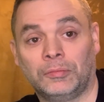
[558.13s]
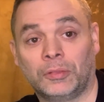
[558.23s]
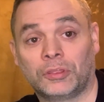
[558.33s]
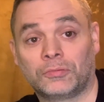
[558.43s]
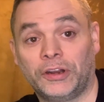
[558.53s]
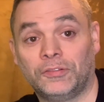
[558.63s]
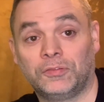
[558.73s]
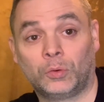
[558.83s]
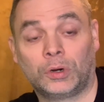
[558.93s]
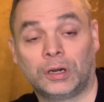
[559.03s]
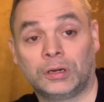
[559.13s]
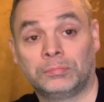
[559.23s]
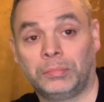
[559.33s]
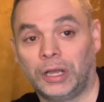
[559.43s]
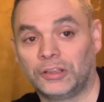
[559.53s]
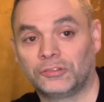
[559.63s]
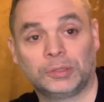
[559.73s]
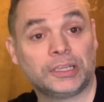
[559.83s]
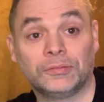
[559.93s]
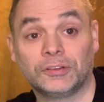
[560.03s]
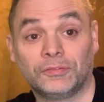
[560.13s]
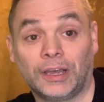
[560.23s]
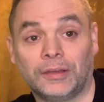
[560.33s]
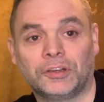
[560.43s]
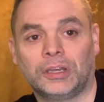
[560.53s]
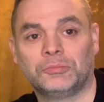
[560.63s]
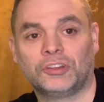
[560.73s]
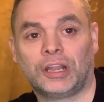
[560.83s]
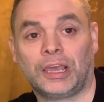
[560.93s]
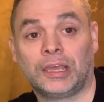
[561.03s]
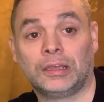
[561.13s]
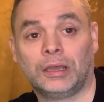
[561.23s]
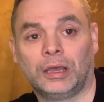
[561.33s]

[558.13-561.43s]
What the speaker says: 3 to 4, possibly even 5 times a day.